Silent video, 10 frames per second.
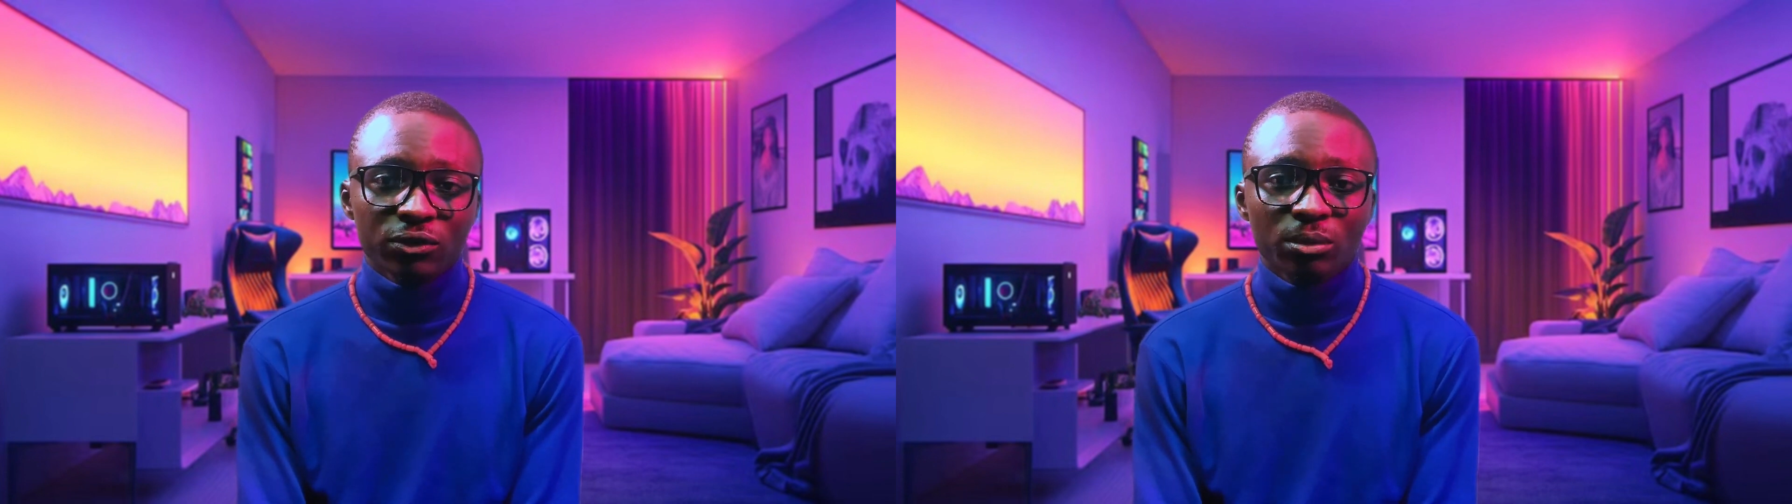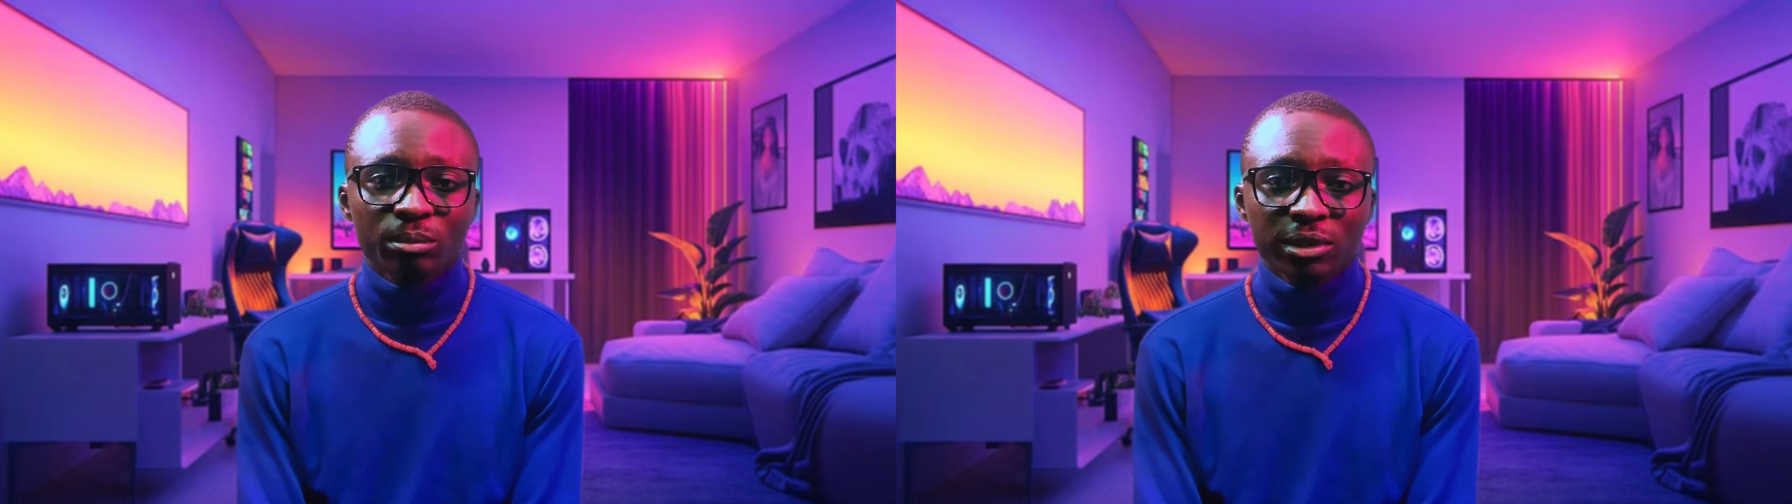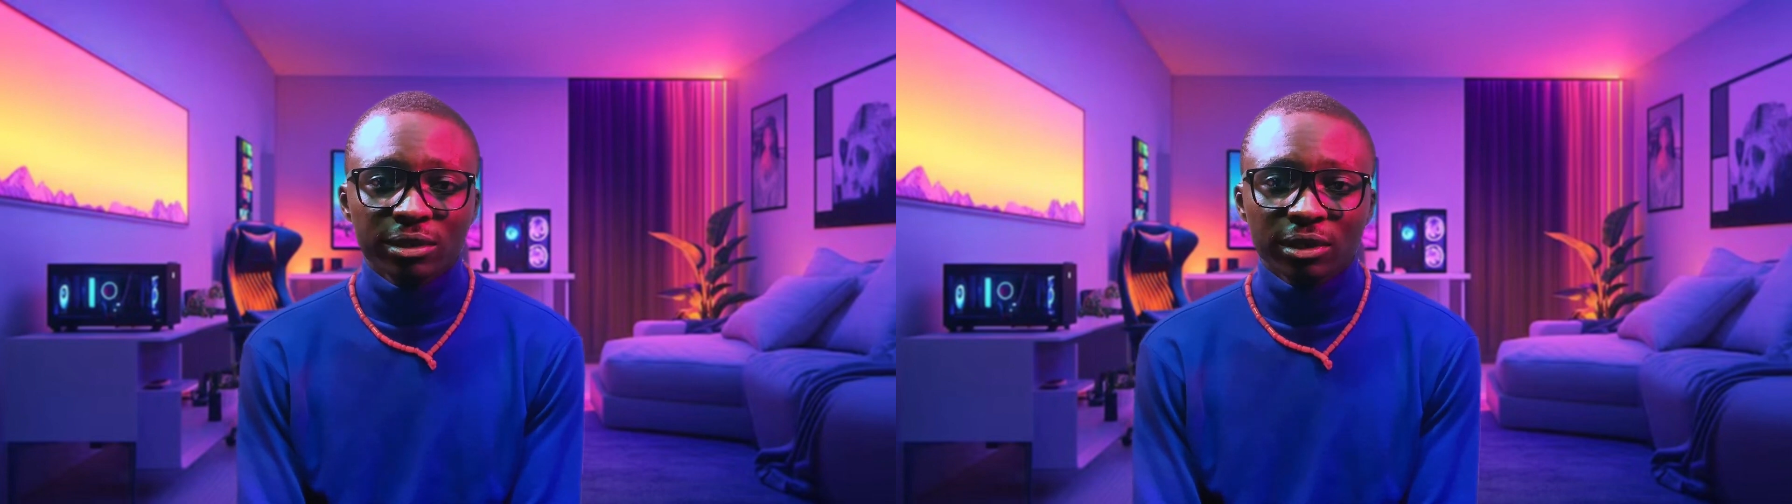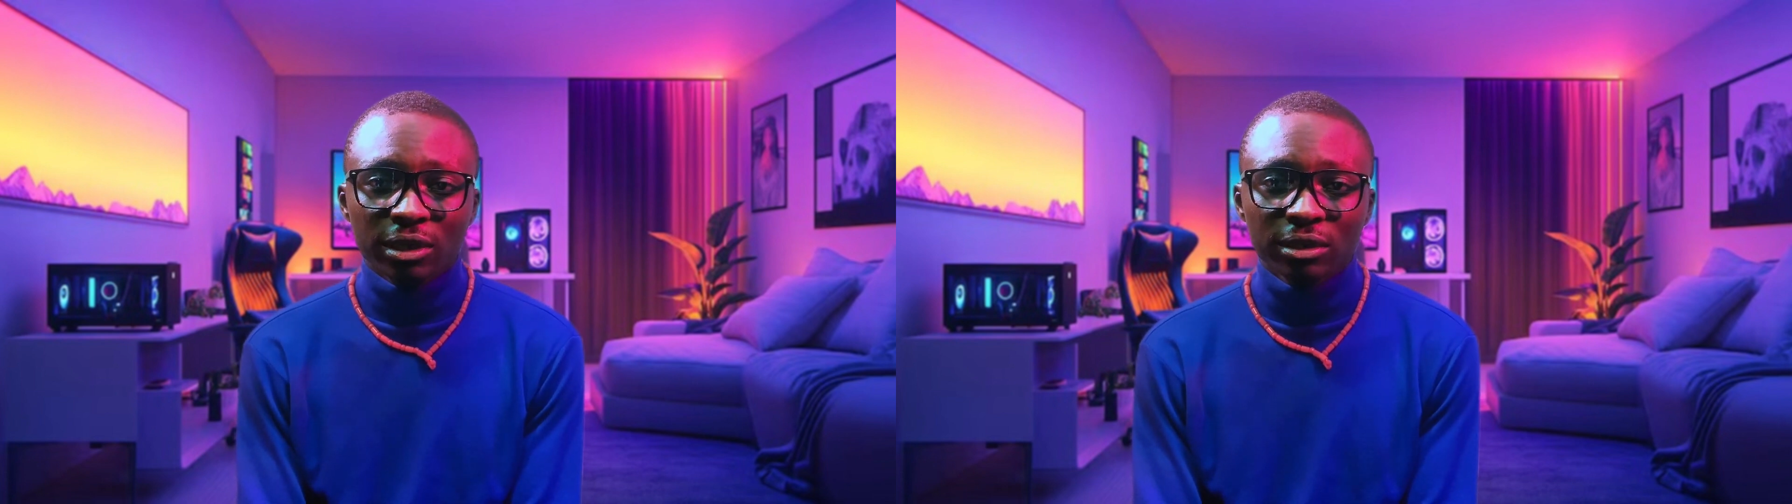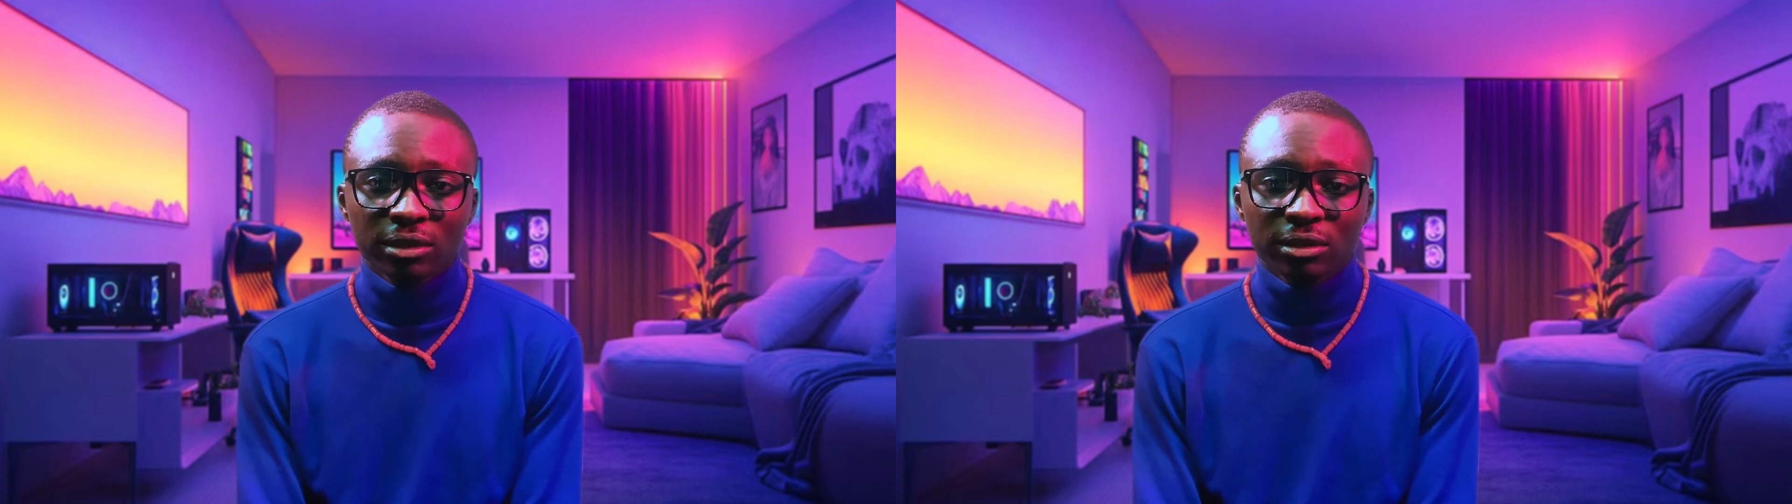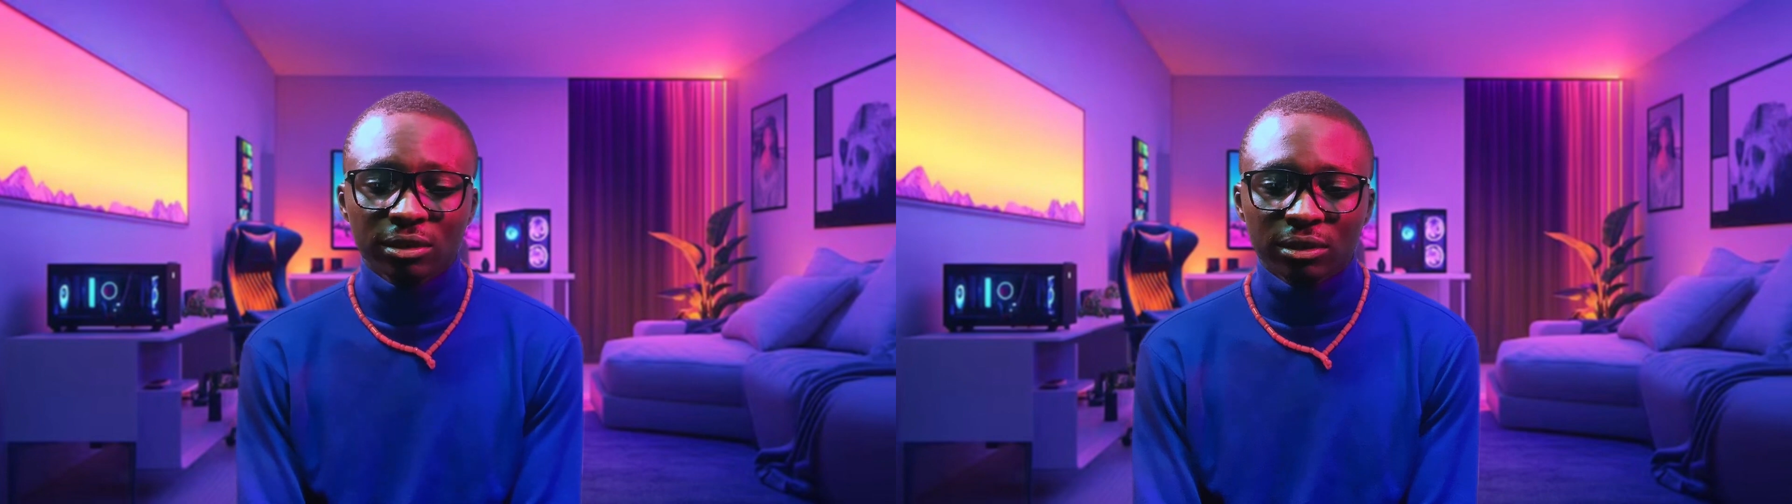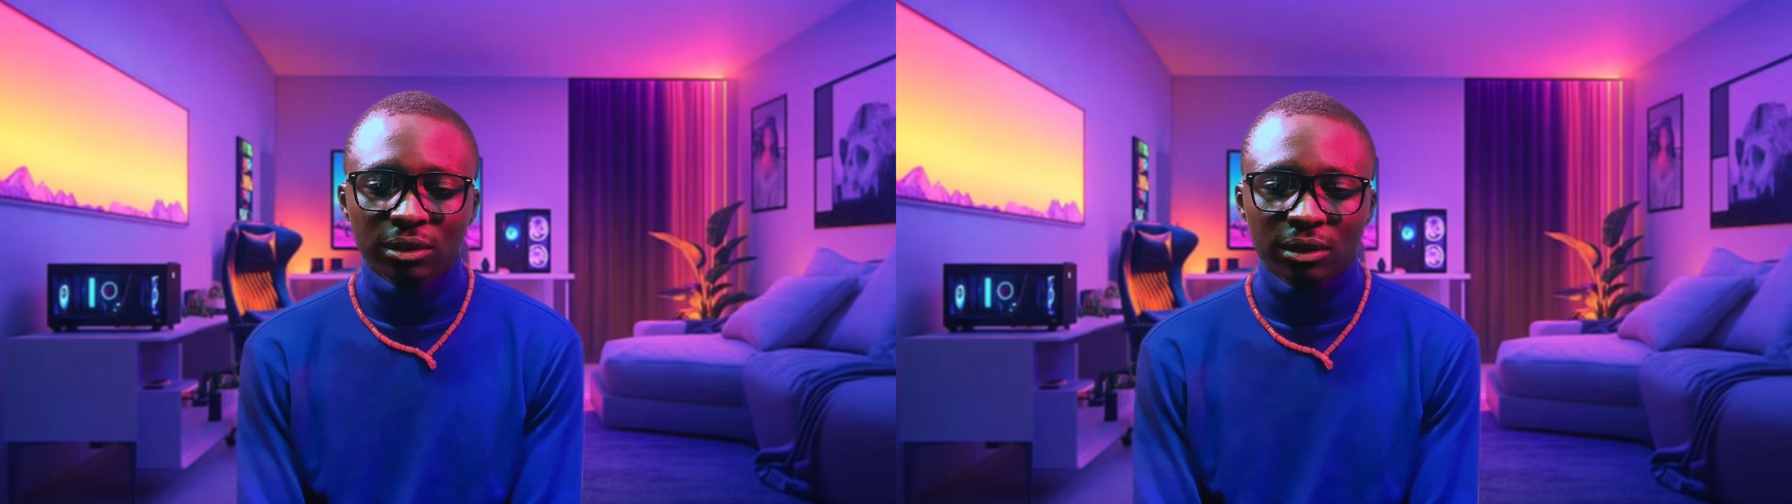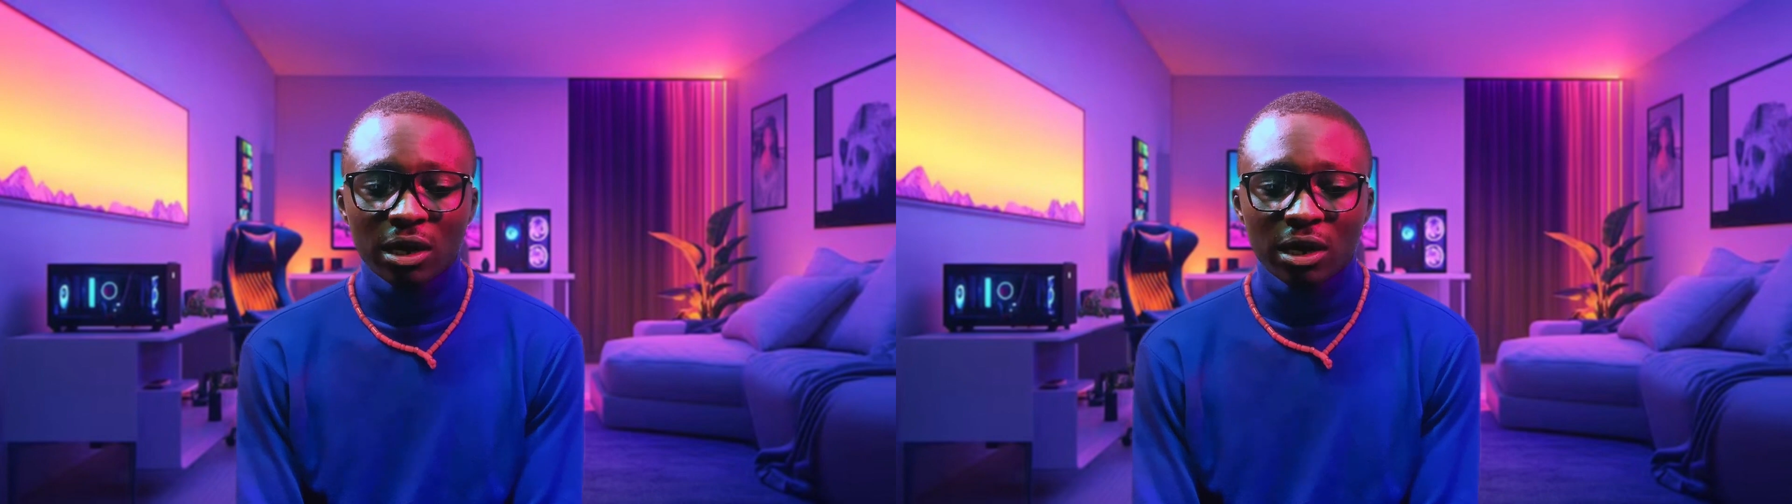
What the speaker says: some basic editing.